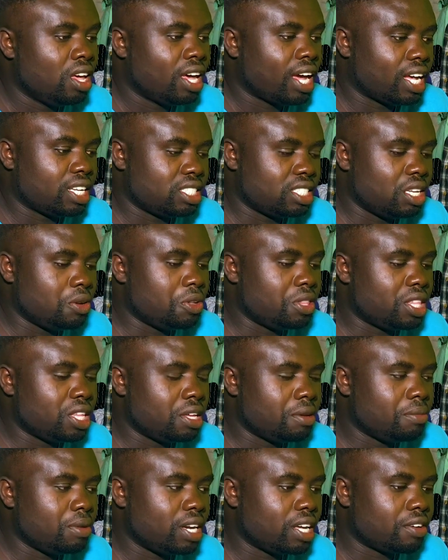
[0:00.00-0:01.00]
stayed with
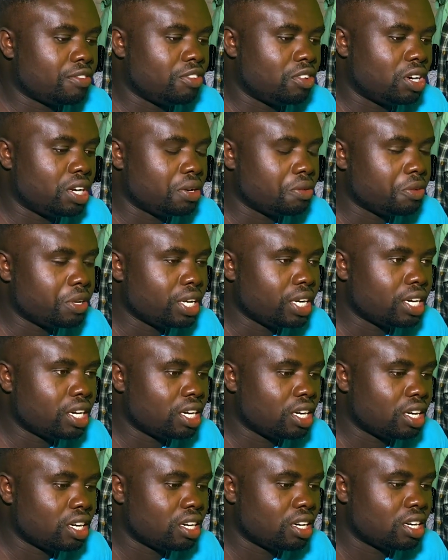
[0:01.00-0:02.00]
him like for 1 week.
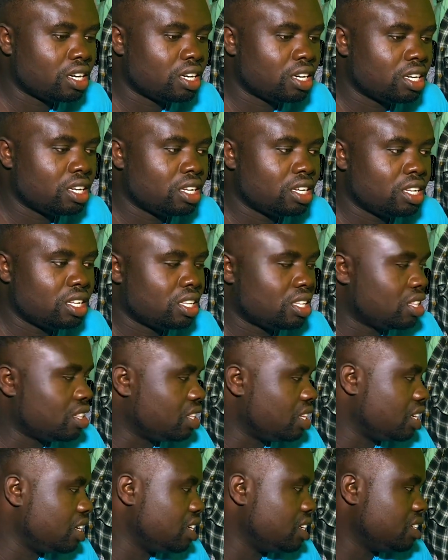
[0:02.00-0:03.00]

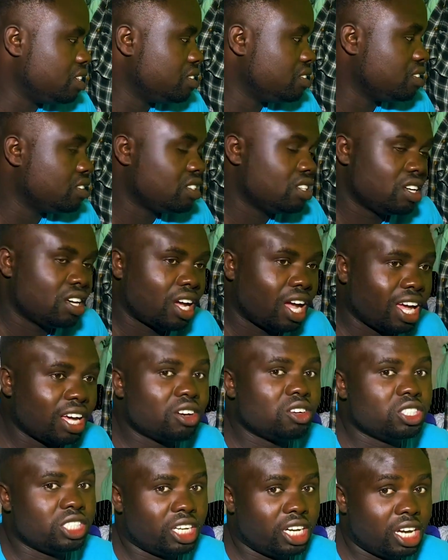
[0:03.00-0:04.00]
Then I
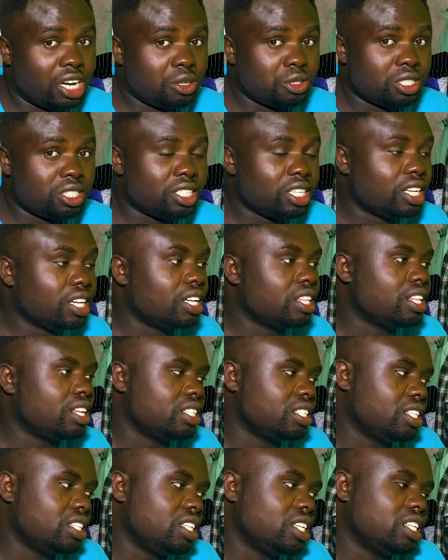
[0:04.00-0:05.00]
got a house there
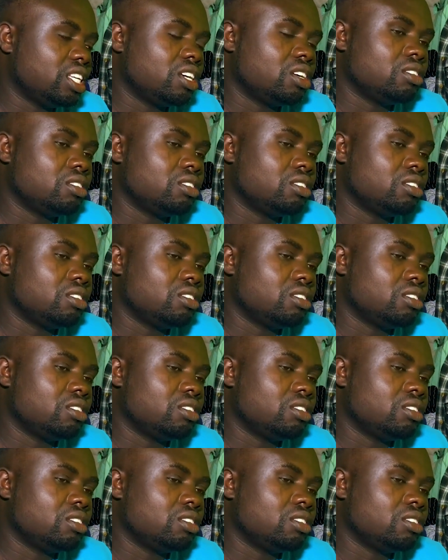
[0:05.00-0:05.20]
that